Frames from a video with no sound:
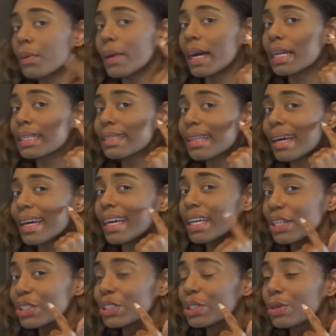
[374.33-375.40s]
We had a slight
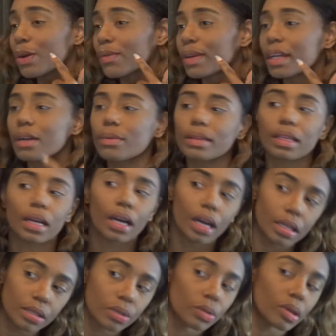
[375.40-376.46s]
issue over here with the
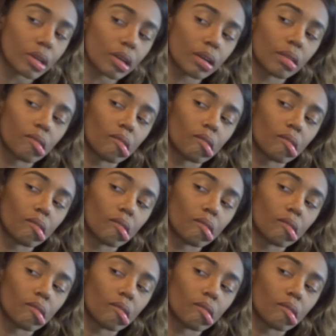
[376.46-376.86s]
contour.